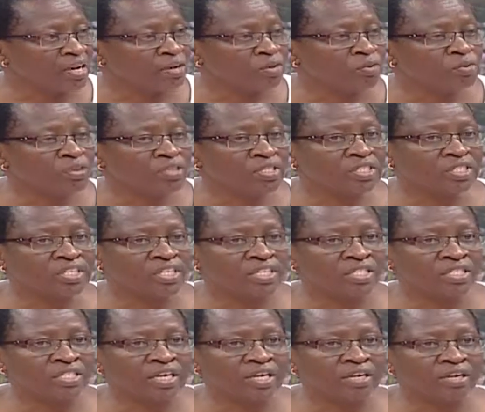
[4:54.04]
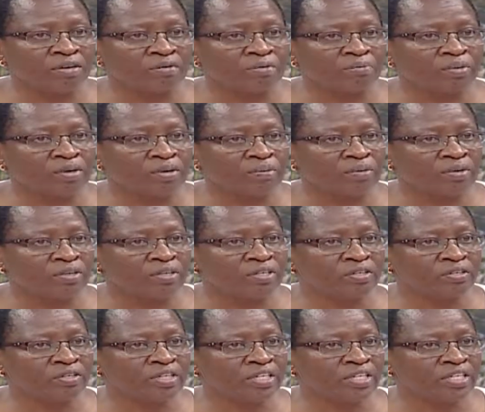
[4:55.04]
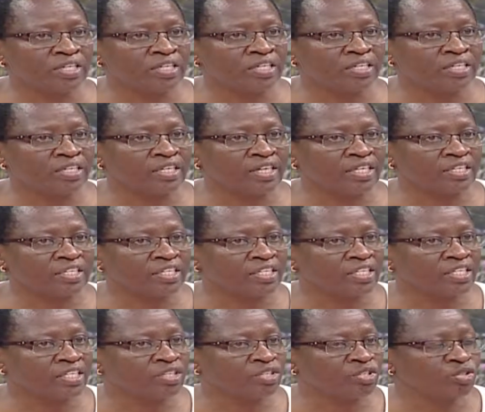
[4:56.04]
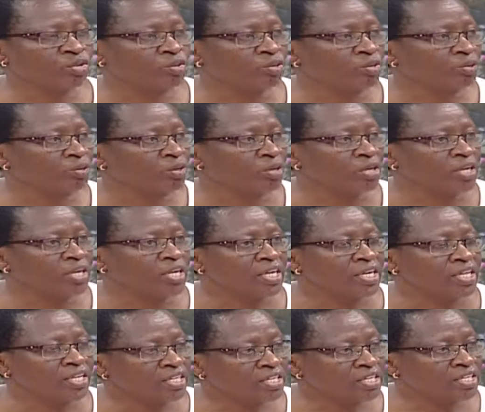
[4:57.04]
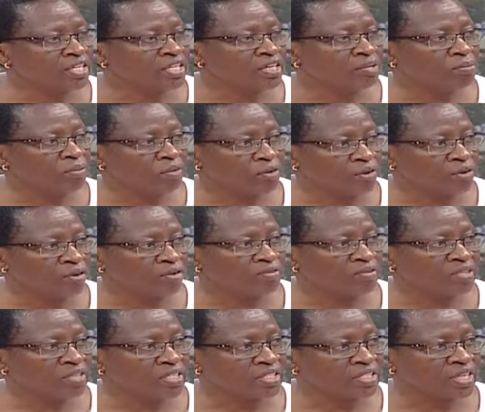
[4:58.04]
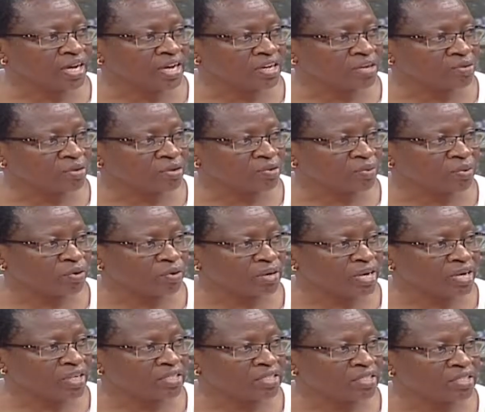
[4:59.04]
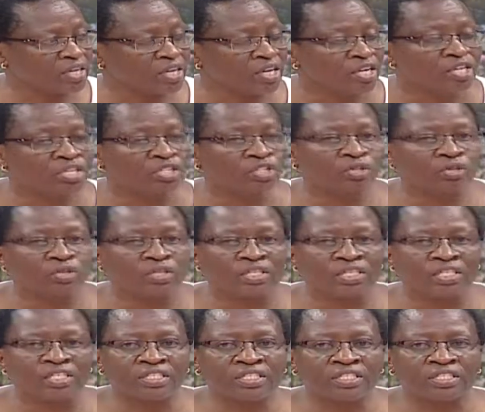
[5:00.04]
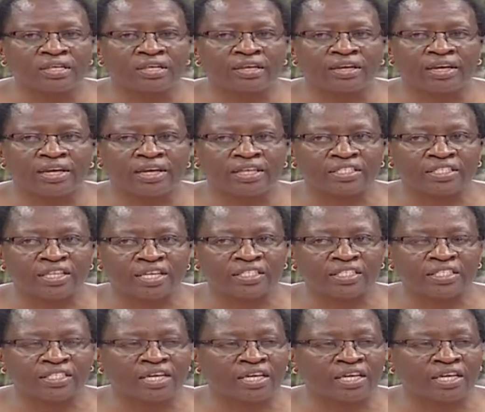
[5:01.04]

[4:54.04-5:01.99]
which sees people really getting into eating more of these animal products. So this exerted